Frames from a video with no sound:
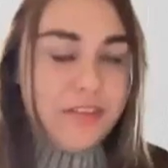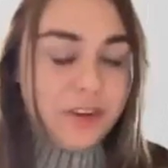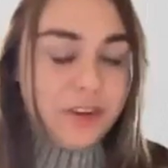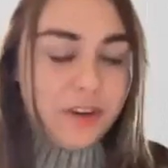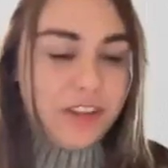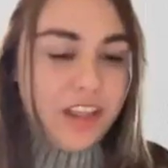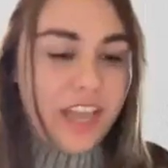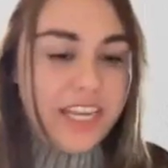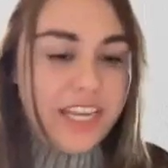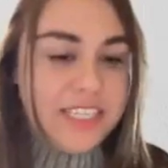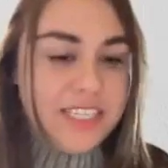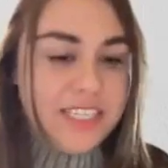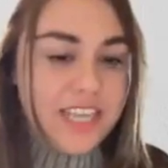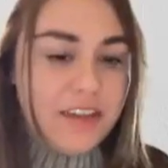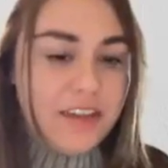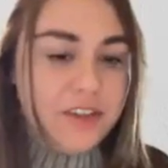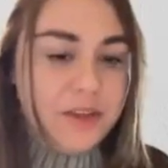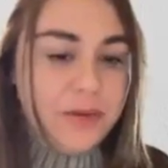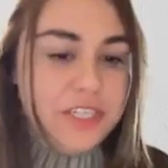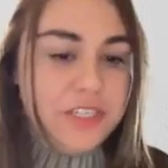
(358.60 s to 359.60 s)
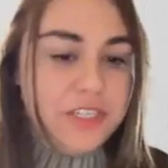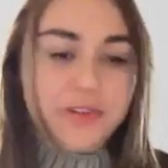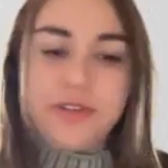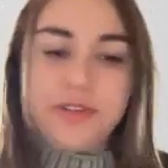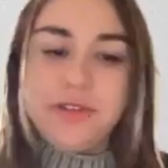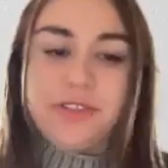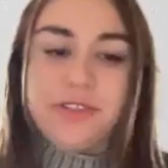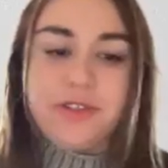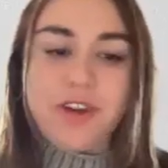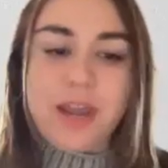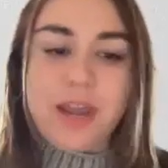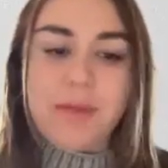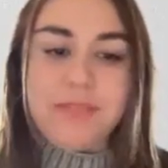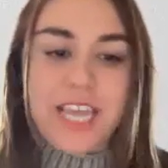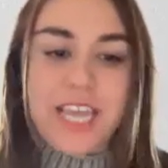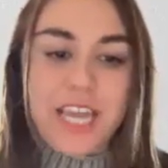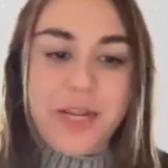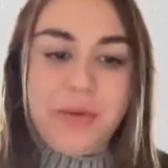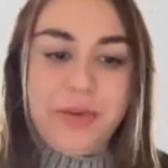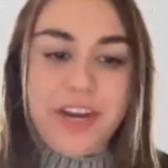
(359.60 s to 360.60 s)
of your clients, have you introduced Scribe
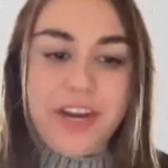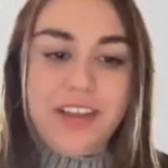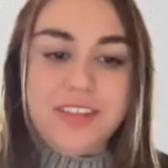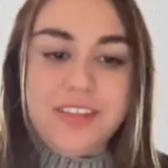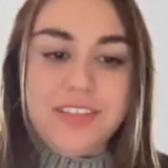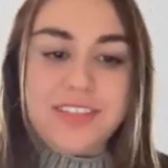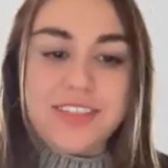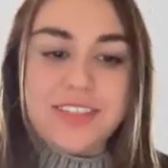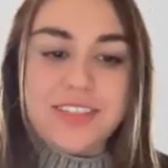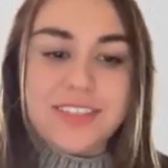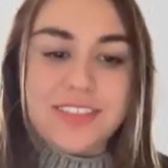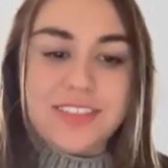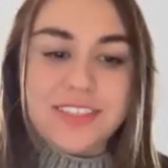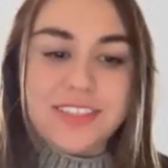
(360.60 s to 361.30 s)
to anyone else?